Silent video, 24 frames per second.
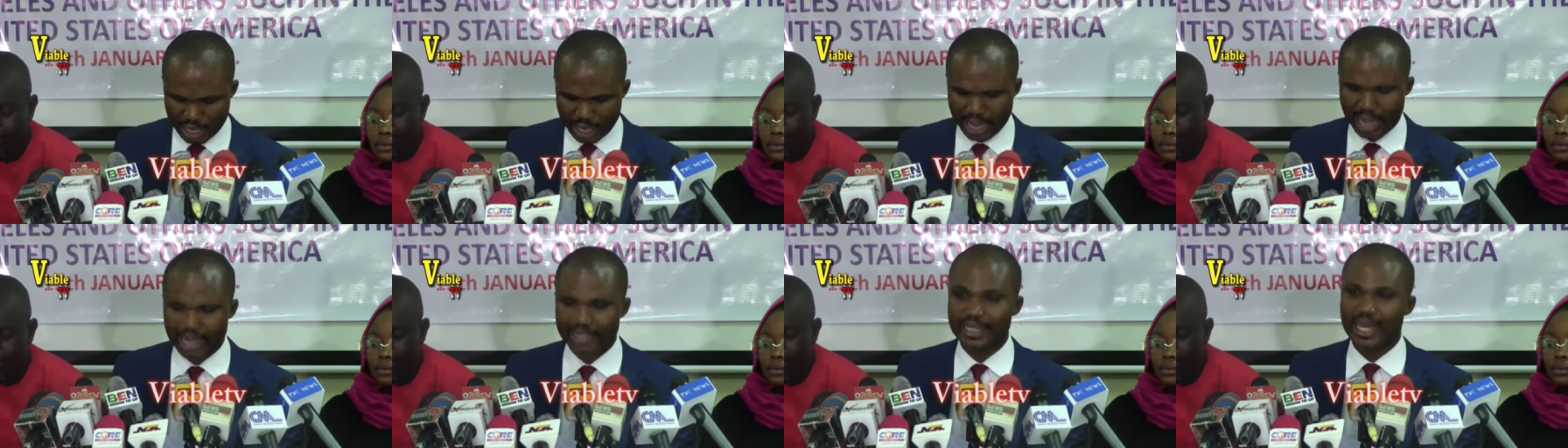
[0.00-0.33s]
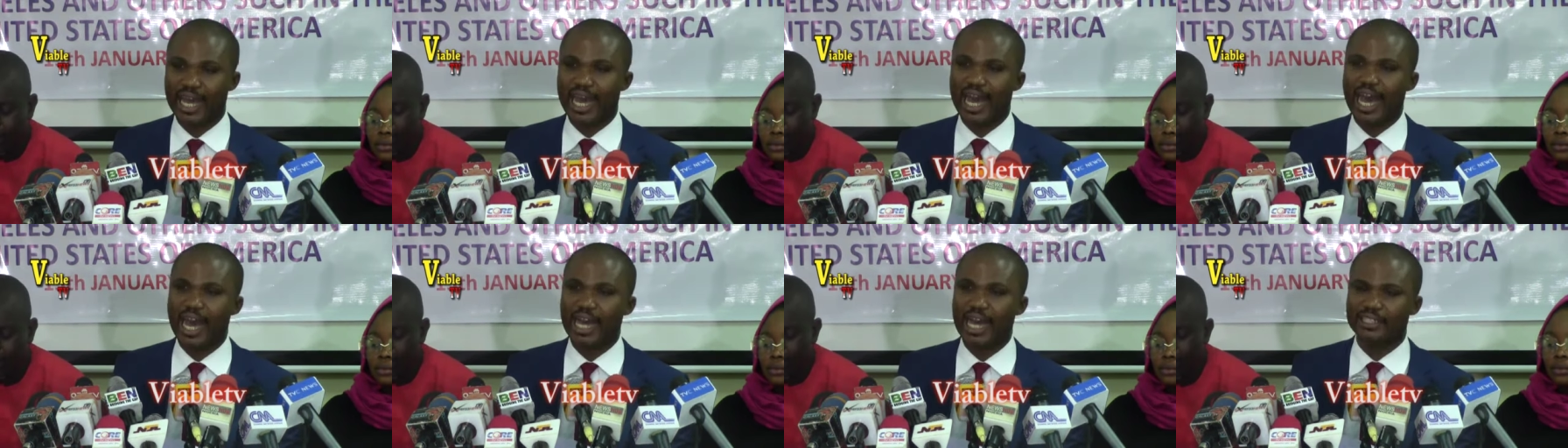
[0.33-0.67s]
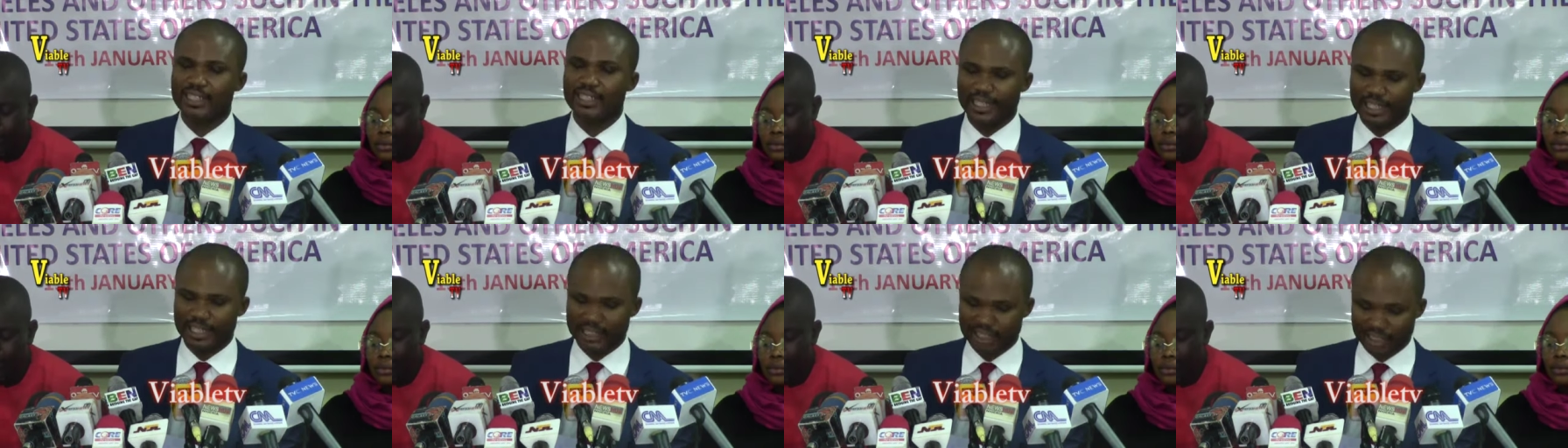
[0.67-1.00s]
and had
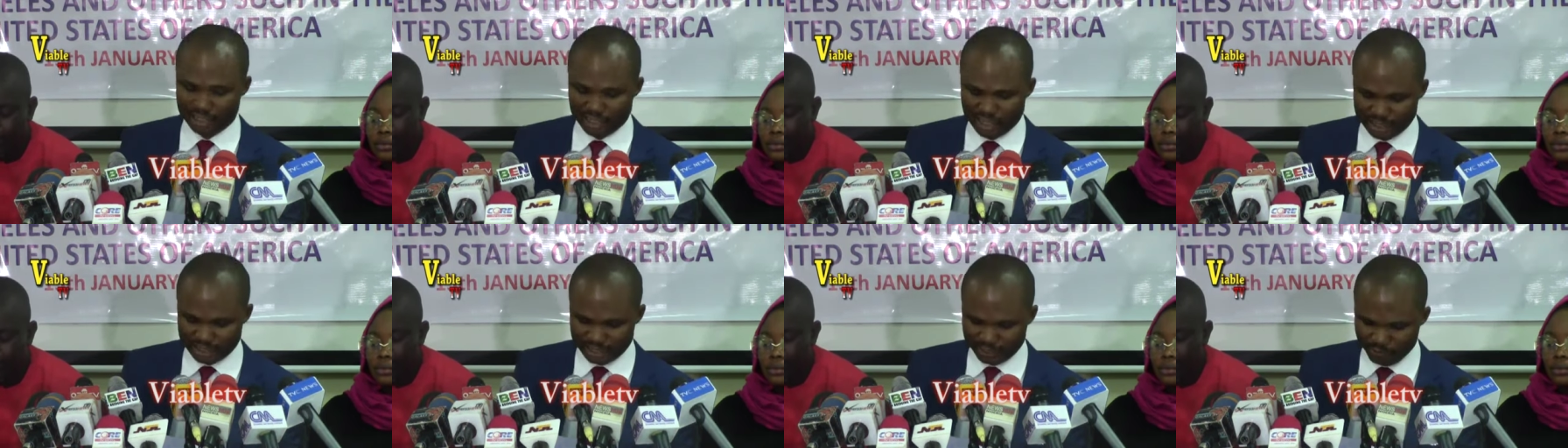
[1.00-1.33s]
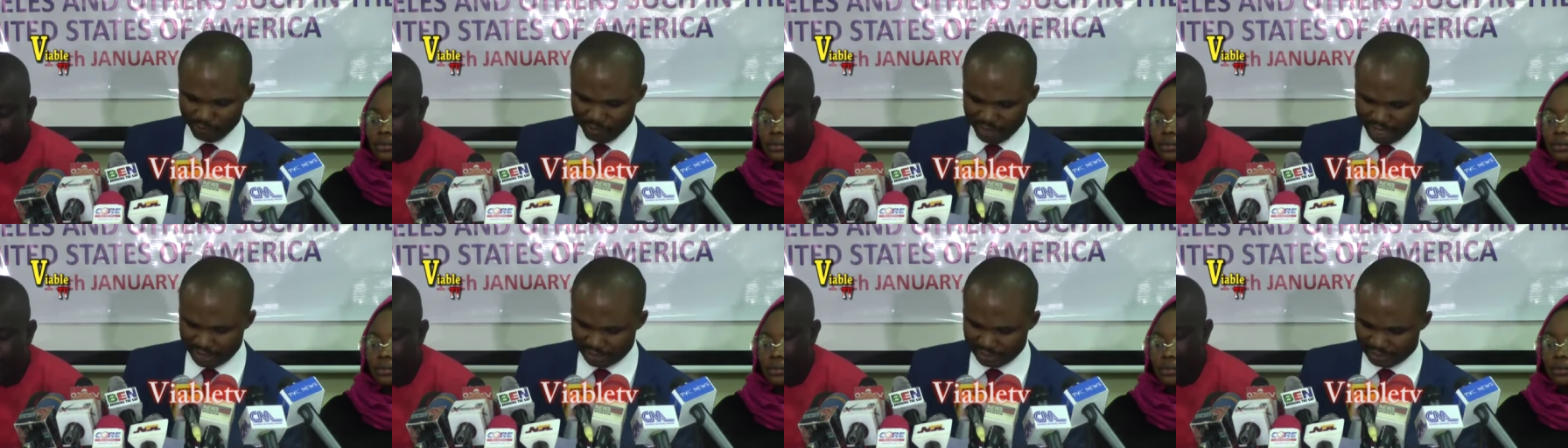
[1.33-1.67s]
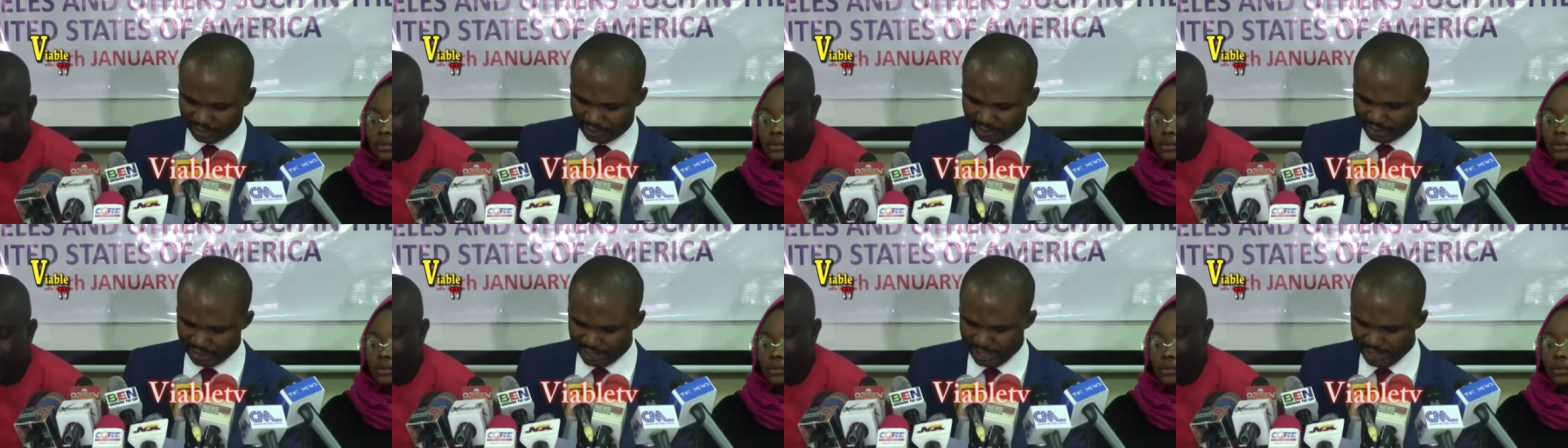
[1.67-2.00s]
the legislative mace
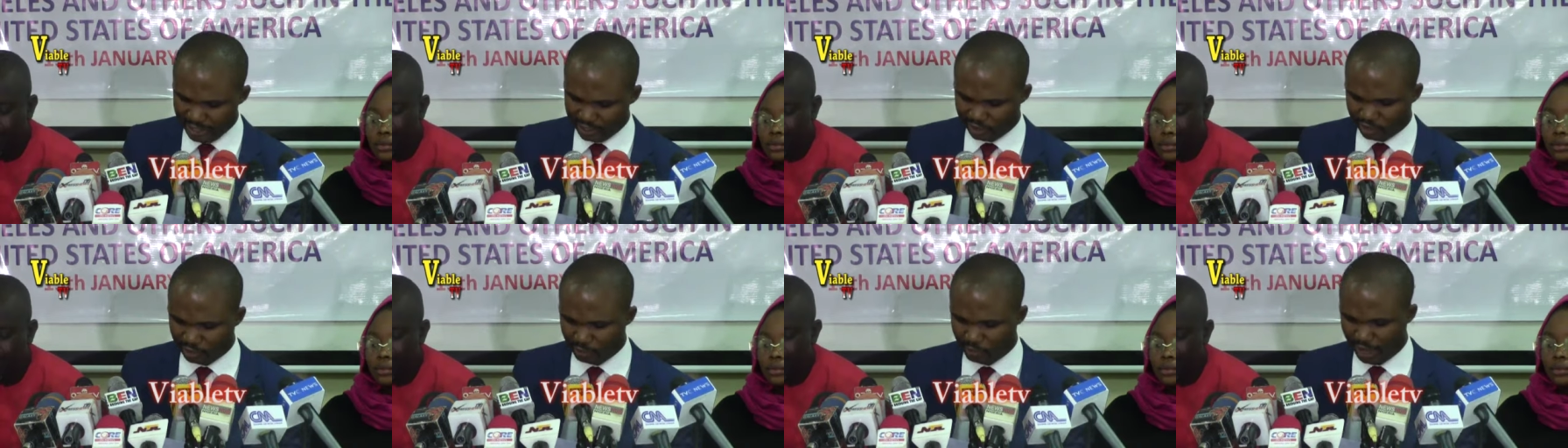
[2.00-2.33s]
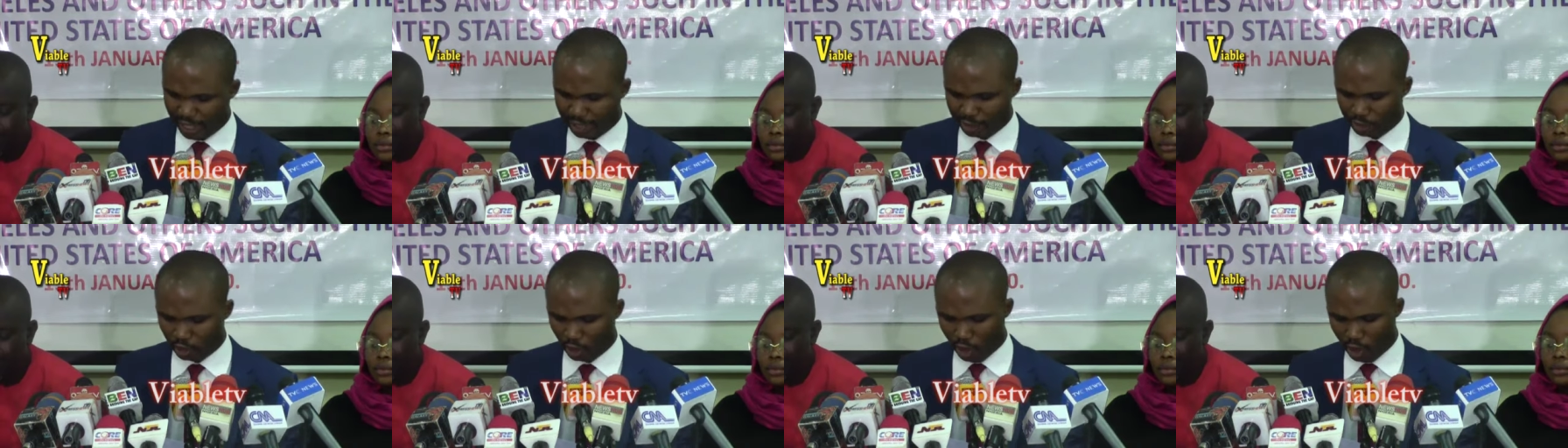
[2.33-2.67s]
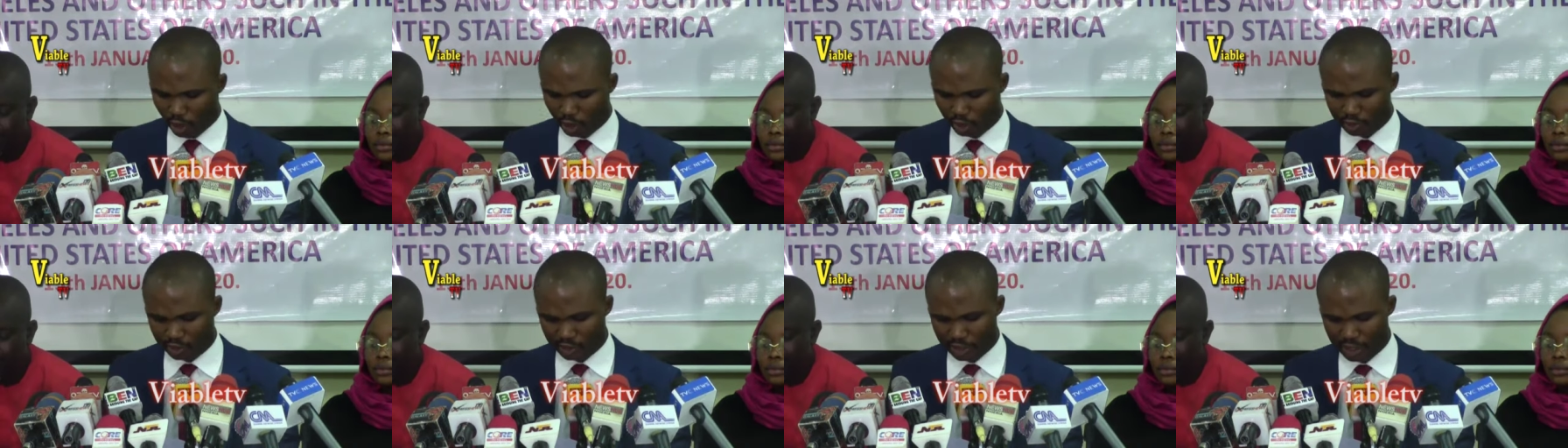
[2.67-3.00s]
seized by
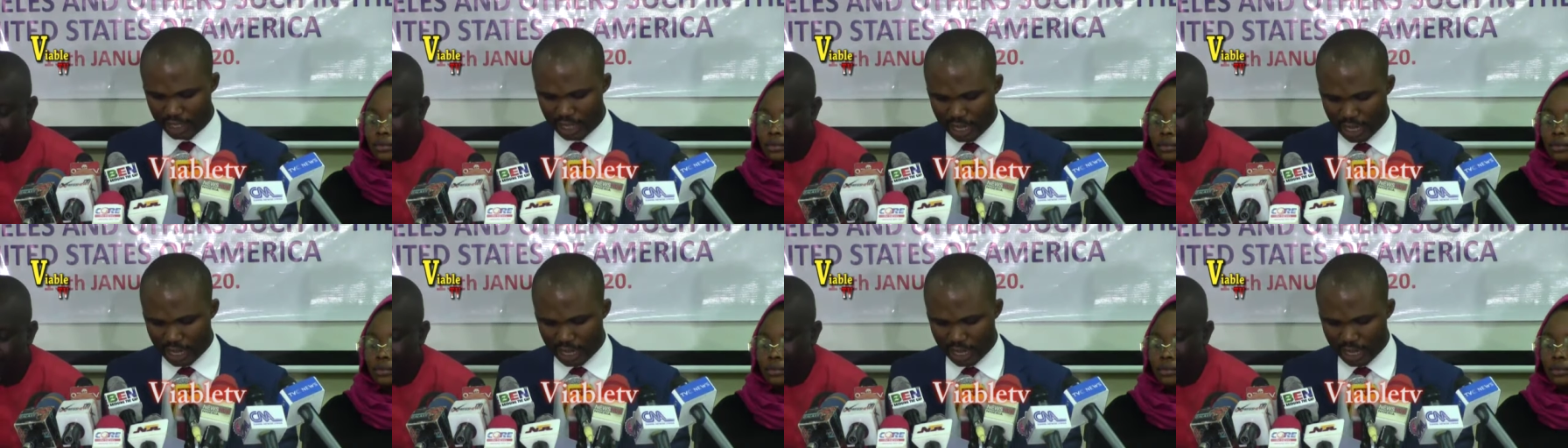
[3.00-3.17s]
thugs,